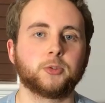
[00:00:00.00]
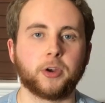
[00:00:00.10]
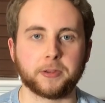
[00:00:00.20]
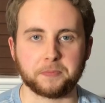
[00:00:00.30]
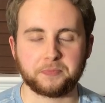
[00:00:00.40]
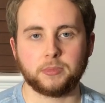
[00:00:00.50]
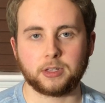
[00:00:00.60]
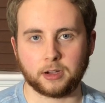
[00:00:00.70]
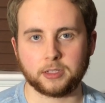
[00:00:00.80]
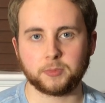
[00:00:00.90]
right,
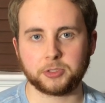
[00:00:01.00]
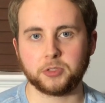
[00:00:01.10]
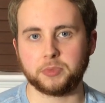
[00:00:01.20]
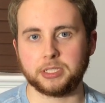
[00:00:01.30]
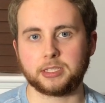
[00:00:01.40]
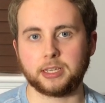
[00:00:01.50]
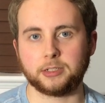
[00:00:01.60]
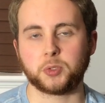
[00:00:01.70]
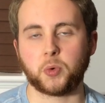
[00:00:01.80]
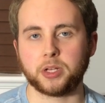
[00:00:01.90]
because Mr. Beast
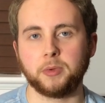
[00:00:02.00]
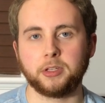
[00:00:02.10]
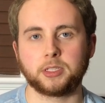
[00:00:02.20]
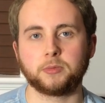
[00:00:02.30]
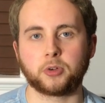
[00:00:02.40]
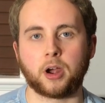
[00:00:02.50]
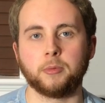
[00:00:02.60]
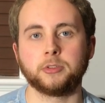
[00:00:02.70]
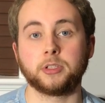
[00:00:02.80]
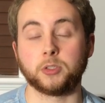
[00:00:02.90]
hit 20 million subscribers in